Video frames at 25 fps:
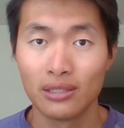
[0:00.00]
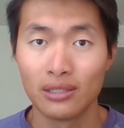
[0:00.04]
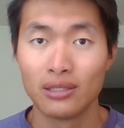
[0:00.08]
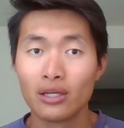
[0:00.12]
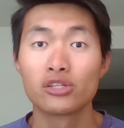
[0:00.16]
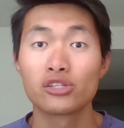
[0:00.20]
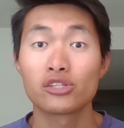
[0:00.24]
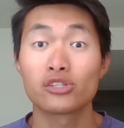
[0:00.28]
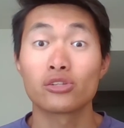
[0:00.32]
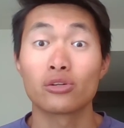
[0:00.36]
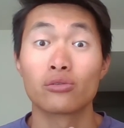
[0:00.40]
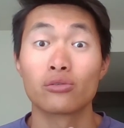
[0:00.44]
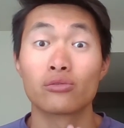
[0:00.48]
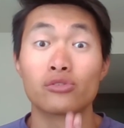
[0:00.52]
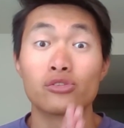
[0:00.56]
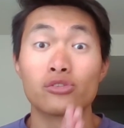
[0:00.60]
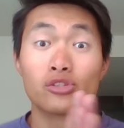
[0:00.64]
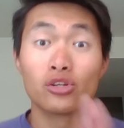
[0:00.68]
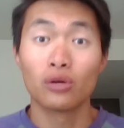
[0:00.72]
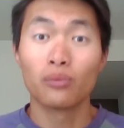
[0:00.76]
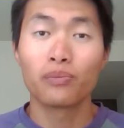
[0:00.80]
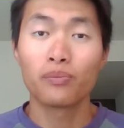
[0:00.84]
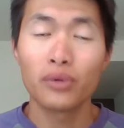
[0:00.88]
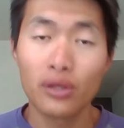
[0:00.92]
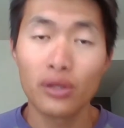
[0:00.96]
So
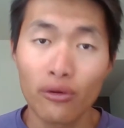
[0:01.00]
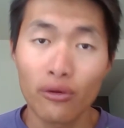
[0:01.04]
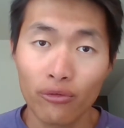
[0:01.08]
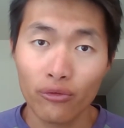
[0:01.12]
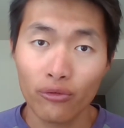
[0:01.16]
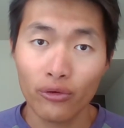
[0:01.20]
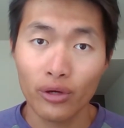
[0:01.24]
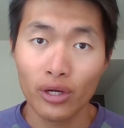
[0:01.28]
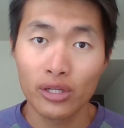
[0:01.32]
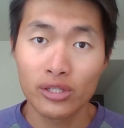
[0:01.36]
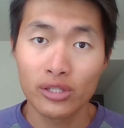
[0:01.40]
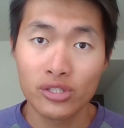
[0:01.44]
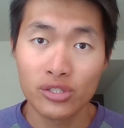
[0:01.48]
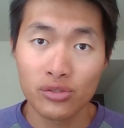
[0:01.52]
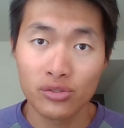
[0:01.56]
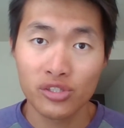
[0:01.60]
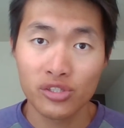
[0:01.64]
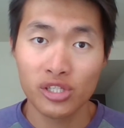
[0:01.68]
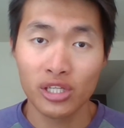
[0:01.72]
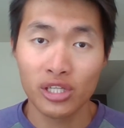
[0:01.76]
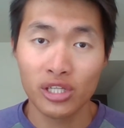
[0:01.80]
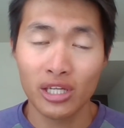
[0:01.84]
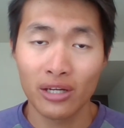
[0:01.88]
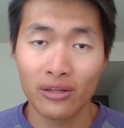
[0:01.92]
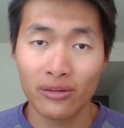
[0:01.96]
don't be afraid to
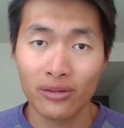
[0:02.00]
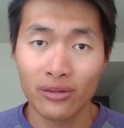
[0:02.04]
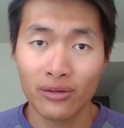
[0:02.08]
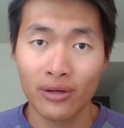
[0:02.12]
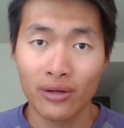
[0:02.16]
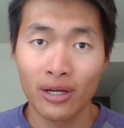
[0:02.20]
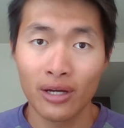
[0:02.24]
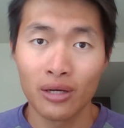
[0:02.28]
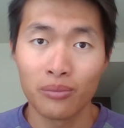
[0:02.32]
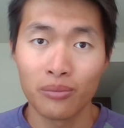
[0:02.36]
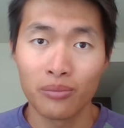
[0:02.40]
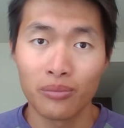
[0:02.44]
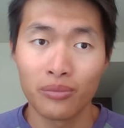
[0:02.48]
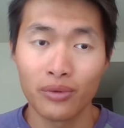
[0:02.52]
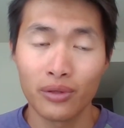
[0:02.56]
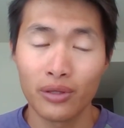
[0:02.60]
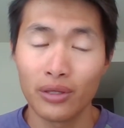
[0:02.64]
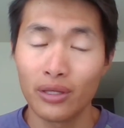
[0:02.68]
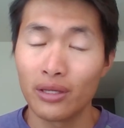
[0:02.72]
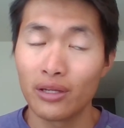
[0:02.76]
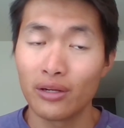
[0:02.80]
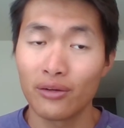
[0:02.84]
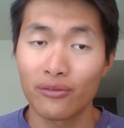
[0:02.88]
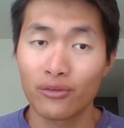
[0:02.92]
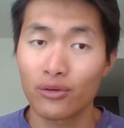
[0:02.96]
seek out their help.
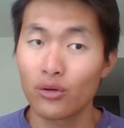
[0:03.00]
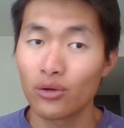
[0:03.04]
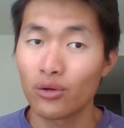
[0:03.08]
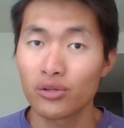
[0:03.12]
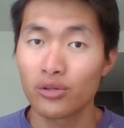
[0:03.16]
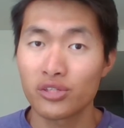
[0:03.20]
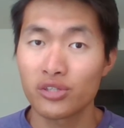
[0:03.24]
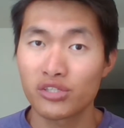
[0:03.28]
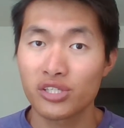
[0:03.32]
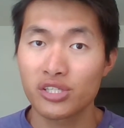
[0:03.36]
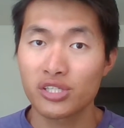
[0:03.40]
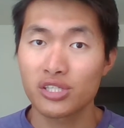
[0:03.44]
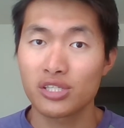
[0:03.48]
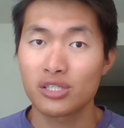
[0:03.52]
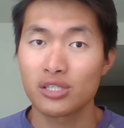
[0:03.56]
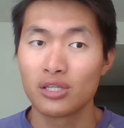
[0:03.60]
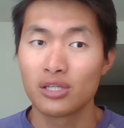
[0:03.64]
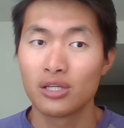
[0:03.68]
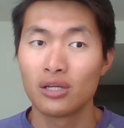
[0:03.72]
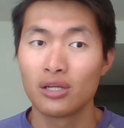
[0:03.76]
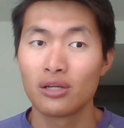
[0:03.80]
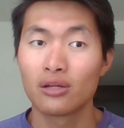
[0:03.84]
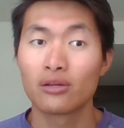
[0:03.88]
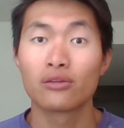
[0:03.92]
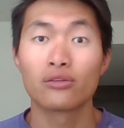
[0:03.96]
And of course,
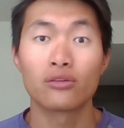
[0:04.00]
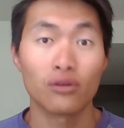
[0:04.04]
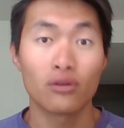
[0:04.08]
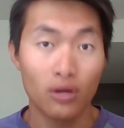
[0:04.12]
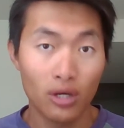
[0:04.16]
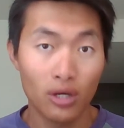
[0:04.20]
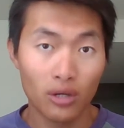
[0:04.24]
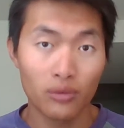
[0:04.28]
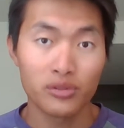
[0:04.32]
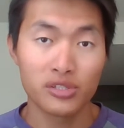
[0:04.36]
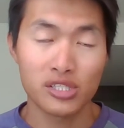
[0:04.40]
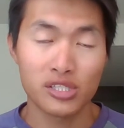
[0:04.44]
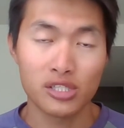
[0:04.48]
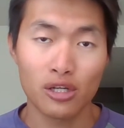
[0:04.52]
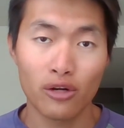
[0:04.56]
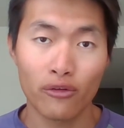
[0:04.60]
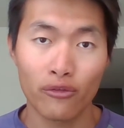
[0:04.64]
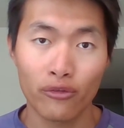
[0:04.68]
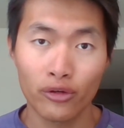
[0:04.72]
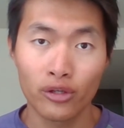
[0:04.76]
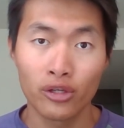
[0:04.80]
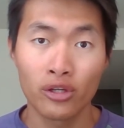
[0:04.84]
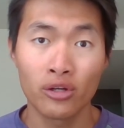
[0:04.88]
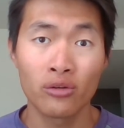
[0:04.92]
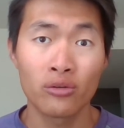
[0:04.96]
they're always there for
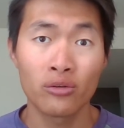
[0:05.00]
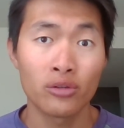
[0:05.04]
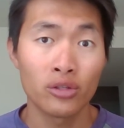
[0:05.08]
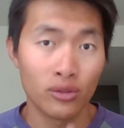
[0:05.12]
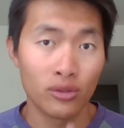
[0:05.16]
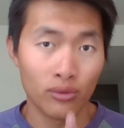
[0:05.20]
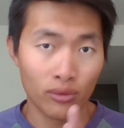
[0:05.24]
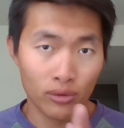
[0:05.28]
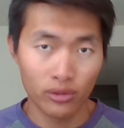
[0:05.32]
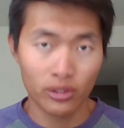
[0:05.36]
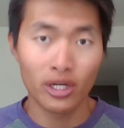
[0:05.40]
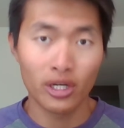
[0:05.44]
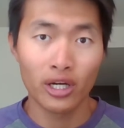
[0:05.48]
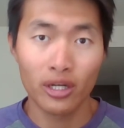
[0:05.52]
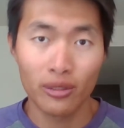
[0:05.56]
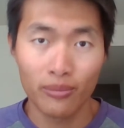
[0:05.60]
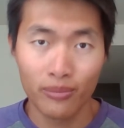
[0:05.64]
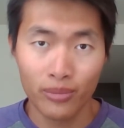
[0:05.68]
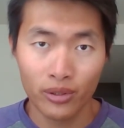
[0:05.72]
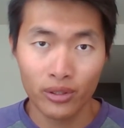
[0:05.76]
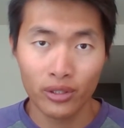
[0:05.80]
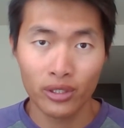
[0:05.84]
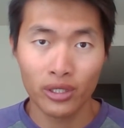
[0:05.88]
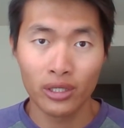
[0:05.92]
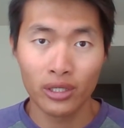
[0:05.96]
you. You are not a
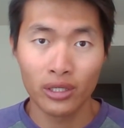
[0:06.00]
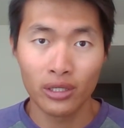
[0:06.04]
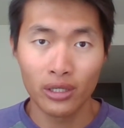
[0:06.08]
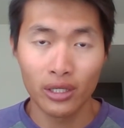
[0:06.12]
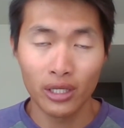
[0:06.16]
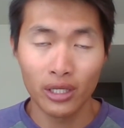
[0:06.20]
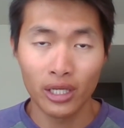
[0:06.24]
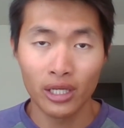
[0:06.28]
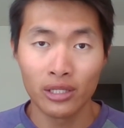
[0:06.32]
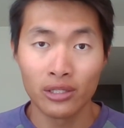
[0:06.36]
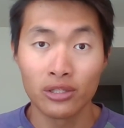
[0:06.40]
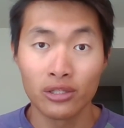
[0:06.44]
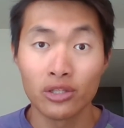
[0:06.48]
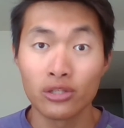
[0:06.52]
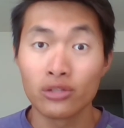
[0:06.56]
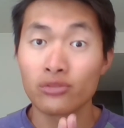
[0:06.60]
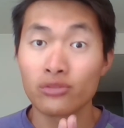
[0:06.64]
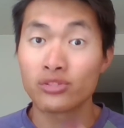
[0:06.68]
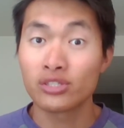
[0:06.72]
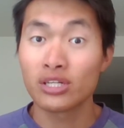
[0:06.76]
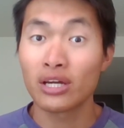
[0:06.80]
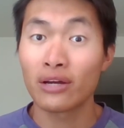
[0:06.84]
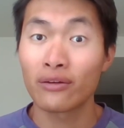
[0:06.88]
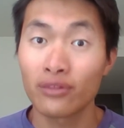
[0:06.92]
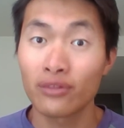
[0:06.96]
burden, and you
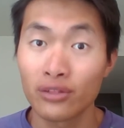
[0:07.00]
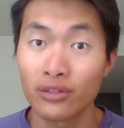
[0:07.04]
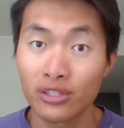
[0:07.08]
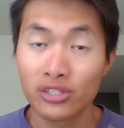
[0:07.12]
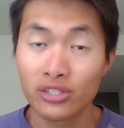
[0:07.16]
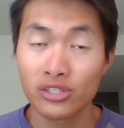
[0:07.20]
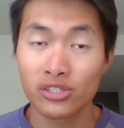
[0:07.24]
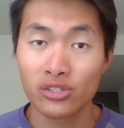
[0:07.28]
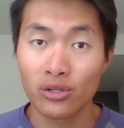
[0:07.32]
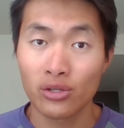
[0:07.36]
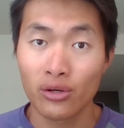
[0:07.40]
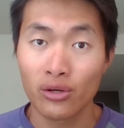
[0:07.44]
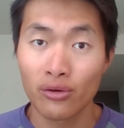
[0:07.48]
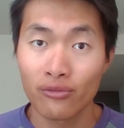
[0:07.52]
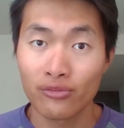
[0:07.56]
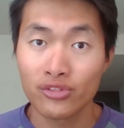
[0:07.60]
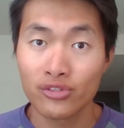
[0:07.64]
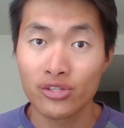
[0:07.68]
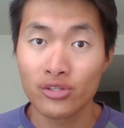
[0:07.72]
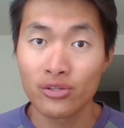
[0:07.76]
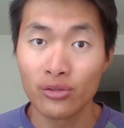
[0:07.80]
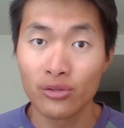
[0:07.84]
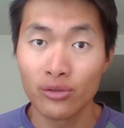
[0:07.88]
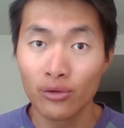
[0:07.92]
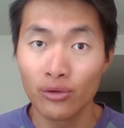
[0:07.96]
definitely deserve
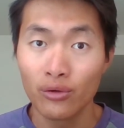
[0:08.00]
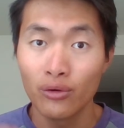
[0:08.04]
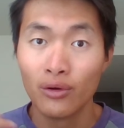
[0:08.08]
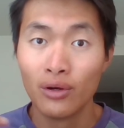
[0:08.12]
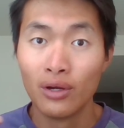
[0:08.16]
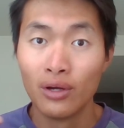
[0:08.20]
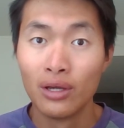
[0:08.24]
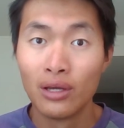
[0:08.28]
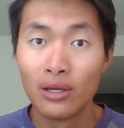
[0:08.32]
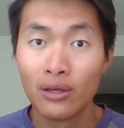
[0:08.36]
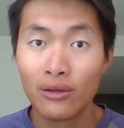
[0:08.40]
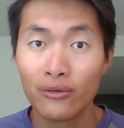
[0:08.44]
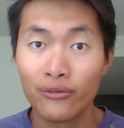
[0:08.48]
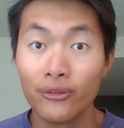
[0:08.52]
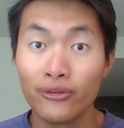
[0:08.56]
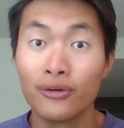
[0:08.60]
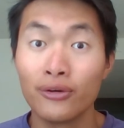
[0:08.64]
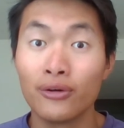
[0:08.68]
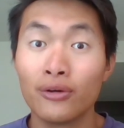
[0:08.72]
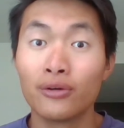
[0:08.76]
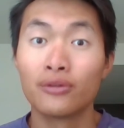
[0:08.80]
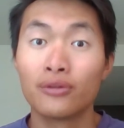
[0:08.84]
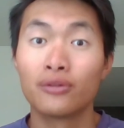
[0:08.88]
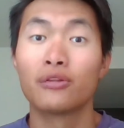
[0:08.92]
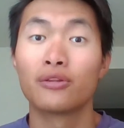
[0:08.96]
to
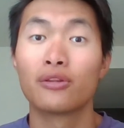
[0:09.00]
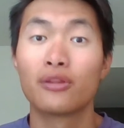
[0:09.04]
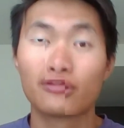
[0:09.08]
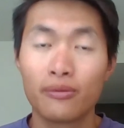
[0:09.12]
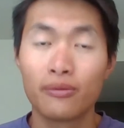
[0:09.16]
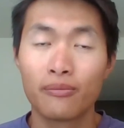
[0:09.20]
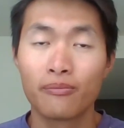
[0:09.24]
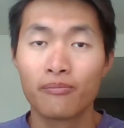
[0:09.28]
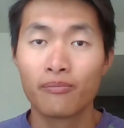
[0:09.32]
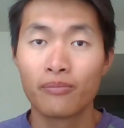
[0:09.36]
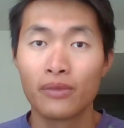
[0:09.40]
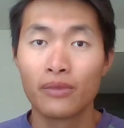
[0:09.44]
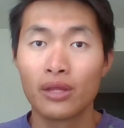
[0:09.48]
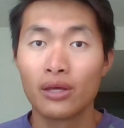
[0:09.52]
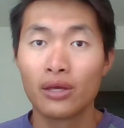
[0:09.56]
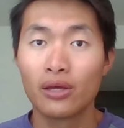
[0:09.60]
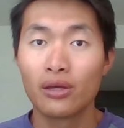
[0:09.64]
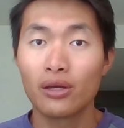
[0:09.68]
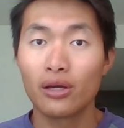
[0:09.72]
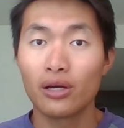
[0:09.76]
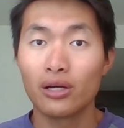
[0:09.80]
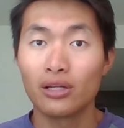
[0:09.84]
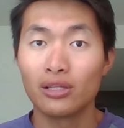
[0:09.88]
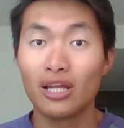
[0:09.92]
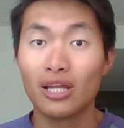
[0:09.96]
feel
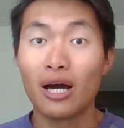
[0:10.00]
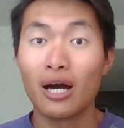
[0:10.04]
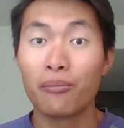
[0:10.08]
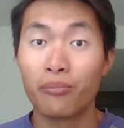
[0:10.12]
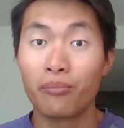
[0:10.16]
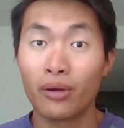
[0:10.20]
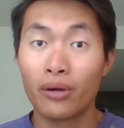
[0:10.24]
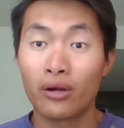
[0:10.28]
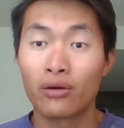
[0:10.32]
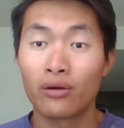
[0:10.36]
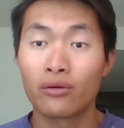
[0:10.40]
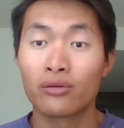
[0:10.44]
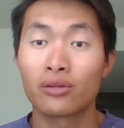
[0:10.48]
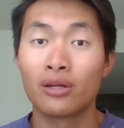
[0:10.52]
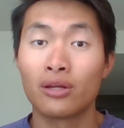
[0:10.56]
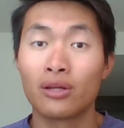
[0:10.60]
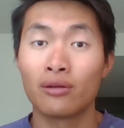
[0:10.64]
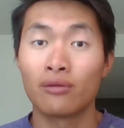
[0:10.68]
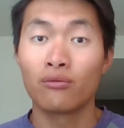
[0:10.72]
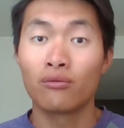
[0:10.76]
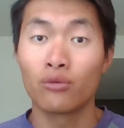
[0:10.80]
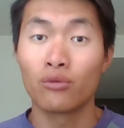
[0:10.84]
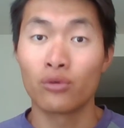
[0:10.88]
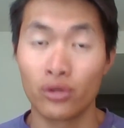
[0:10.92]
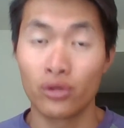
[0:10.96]
a lot better than
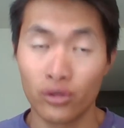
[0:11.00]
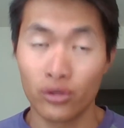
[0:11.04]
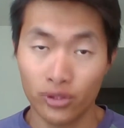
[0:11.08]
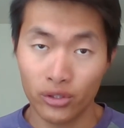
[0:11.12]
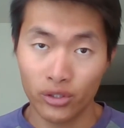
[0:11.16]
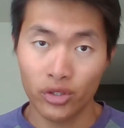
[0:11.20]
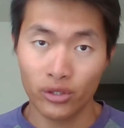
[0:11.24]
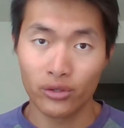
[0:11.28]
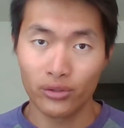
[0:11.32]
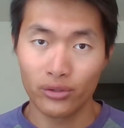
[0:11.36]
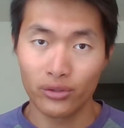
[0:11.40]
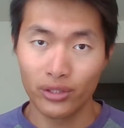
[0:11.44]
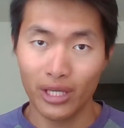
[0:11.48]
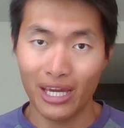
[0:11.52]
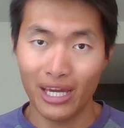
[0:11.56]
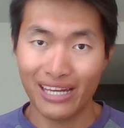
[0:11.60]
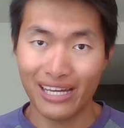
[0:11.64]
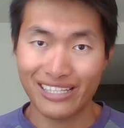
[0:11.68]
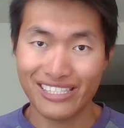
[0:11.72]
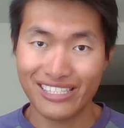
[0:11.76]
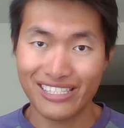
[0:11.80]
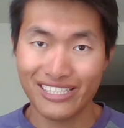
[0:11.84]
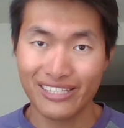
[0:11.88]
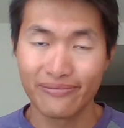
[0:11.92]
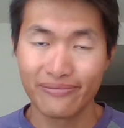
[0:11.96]
where you're currently
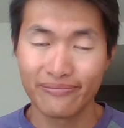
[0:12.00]
at.